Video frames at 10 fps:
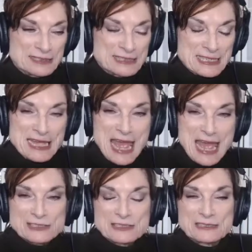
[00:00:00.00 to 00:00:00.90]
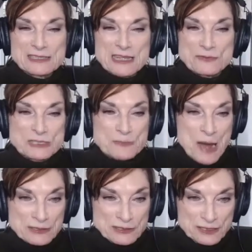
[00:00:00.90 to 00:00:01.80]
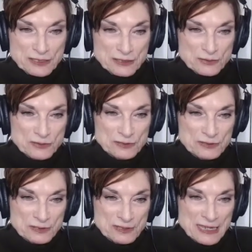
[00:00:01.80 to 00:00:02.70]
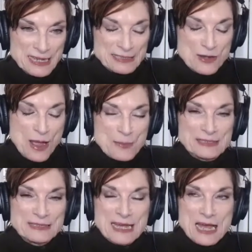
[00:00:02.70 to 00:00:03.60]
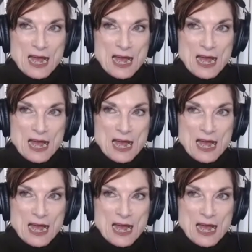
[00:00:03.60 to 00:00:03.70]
Do they respond to you? No, I mean,